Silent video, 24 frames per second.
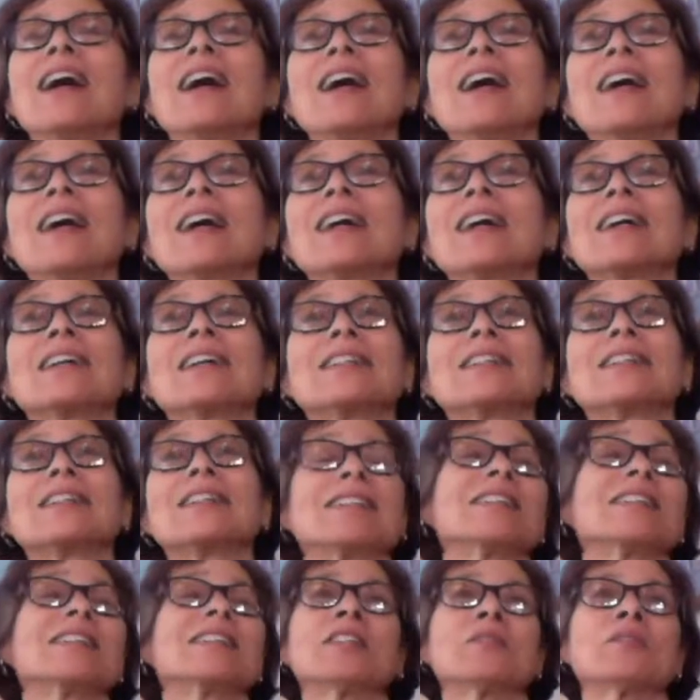And
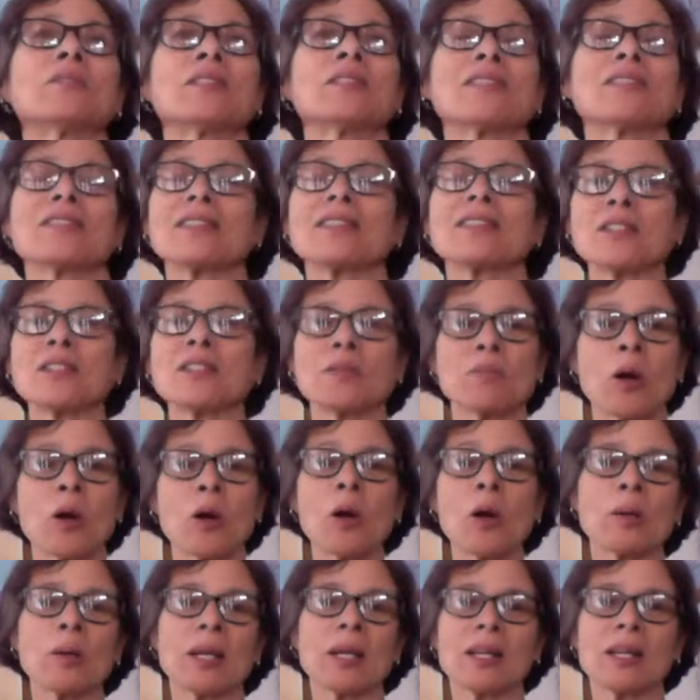it was this
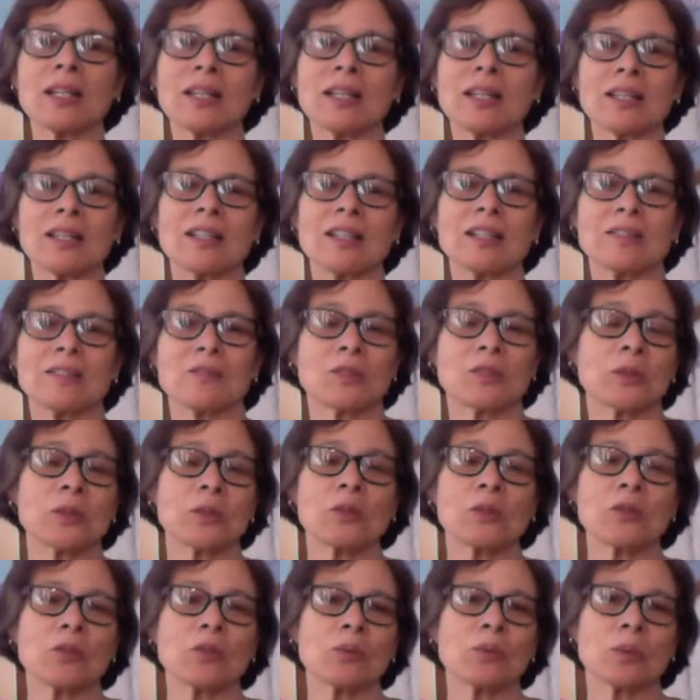moment of
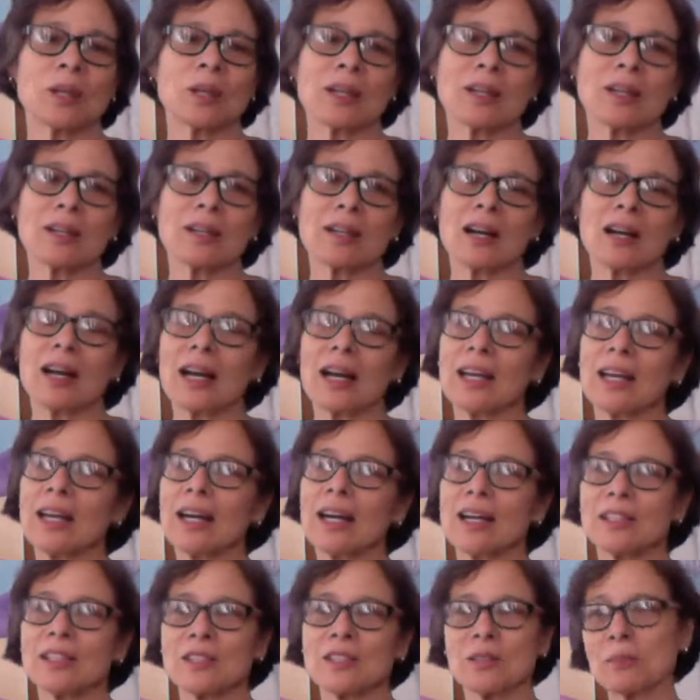truth where I had
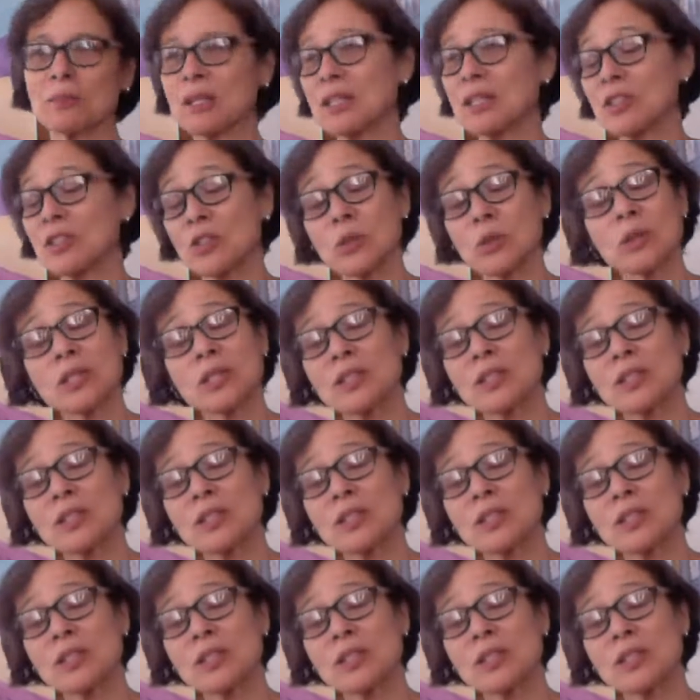to make a choice